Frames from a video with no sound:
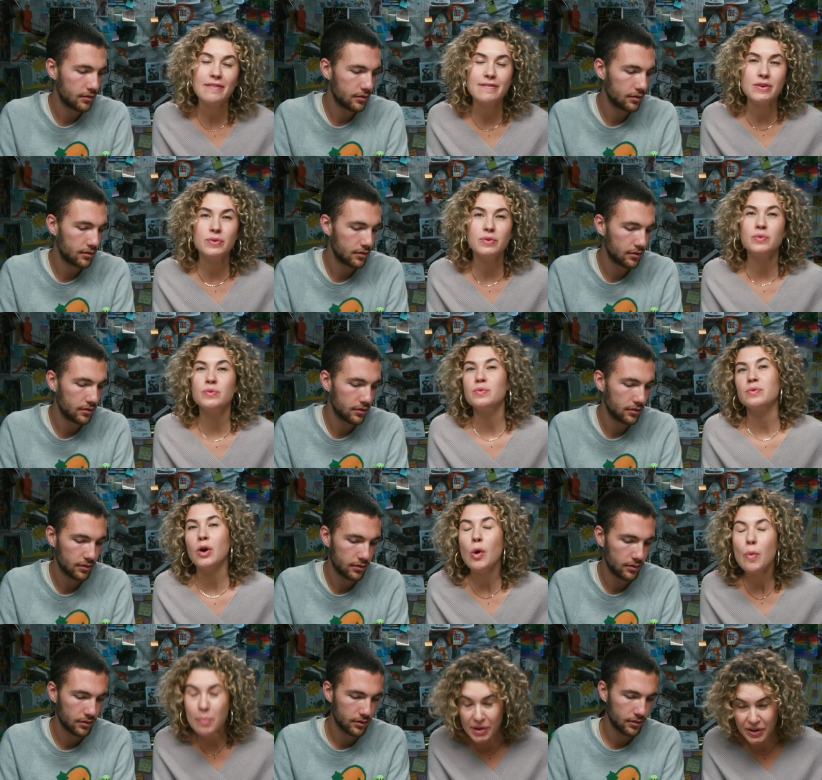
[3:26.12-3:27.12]
Speaker 1: if you
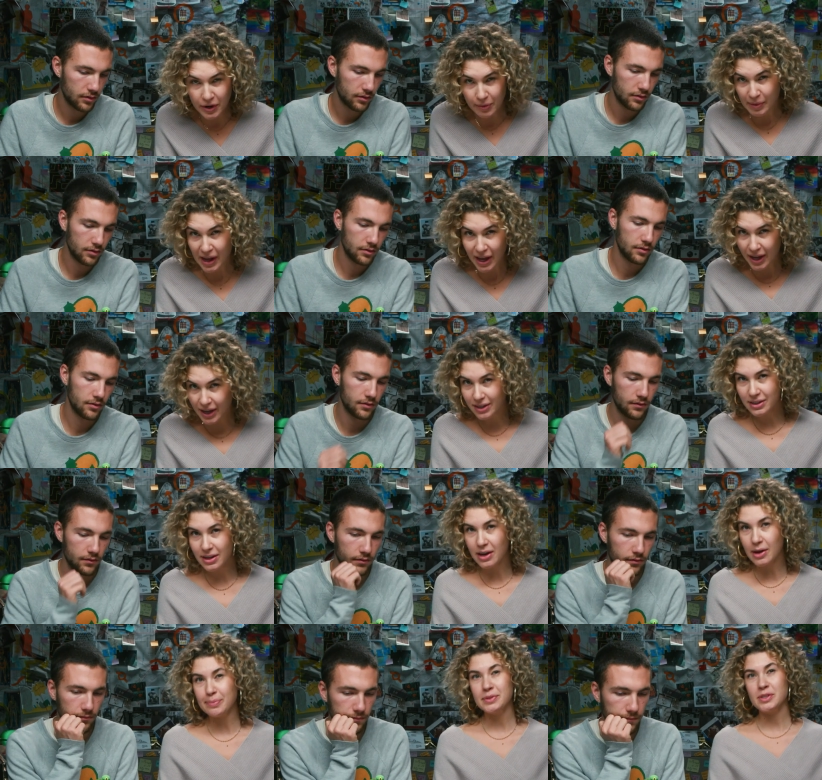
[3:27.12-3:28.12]
open your mind
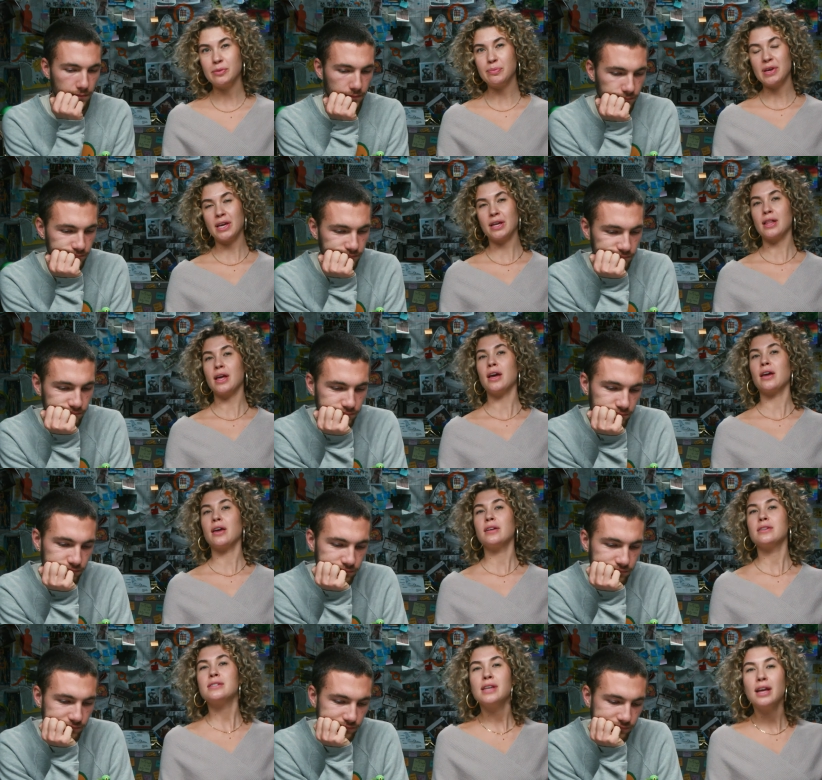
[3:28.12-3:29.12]
up to being like
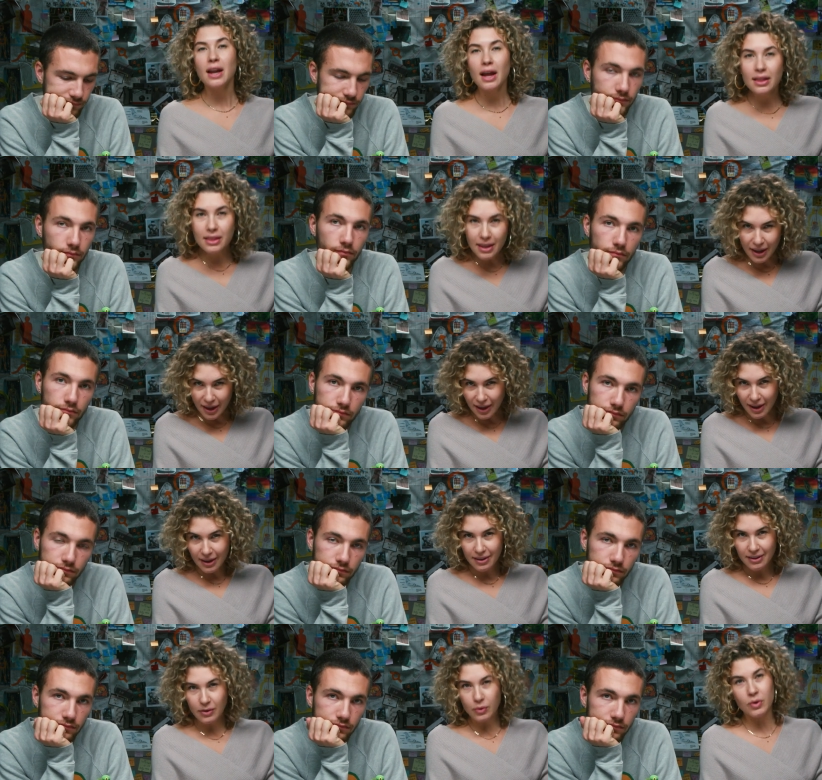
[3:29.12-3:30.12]
Saint
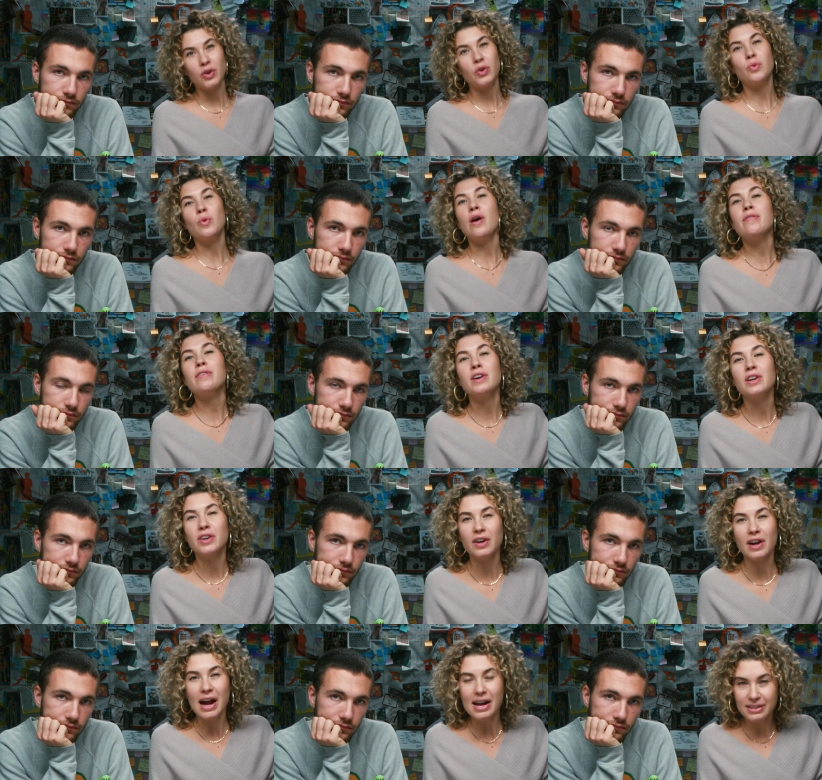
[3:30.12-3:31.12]
Anthony or whoever
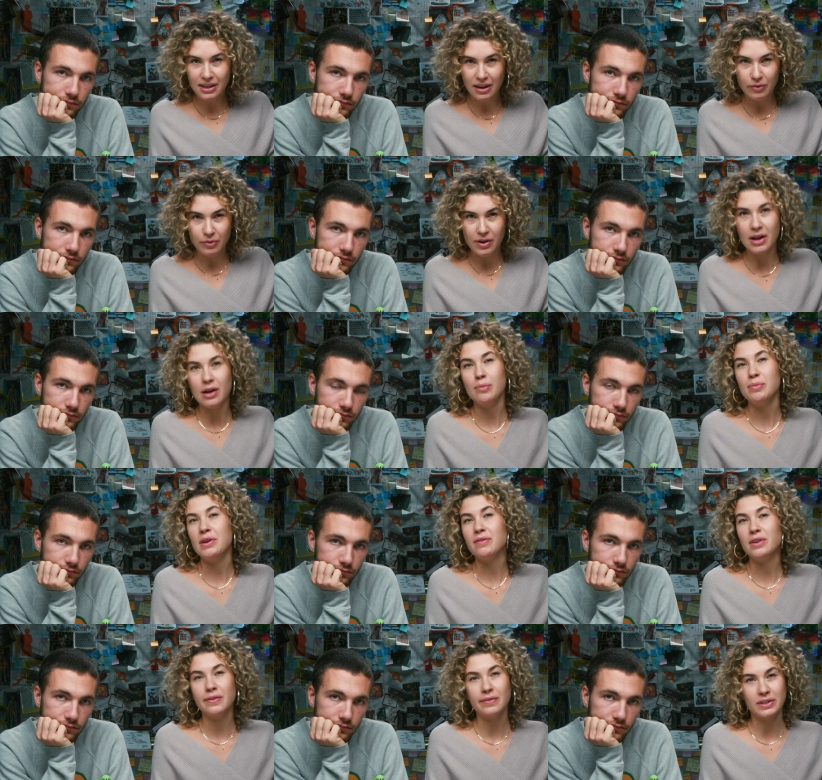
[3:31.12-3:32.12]
you're asking for help,
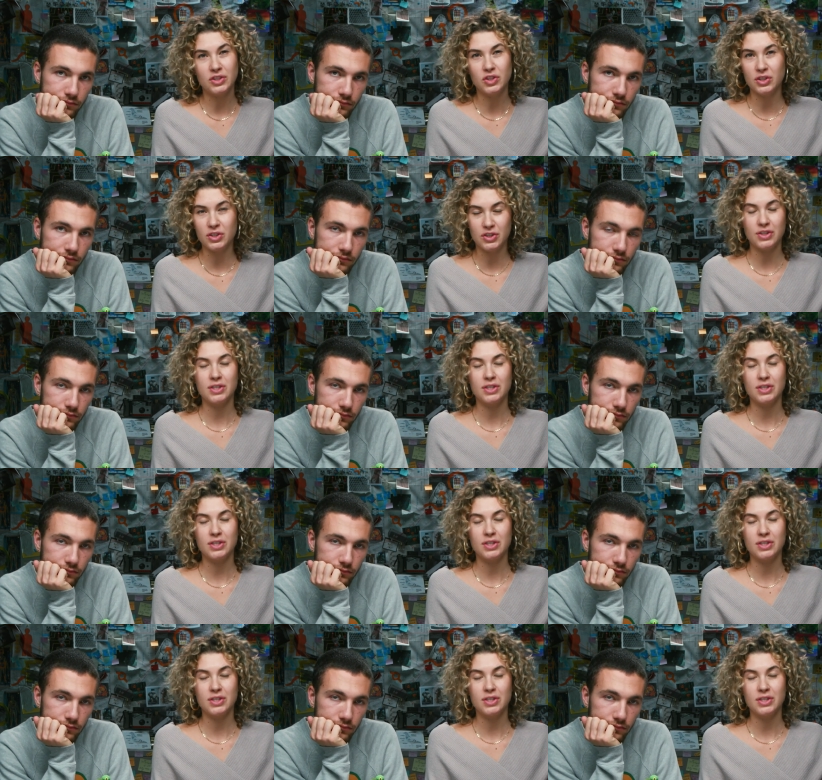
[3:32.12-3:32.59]
even if it's just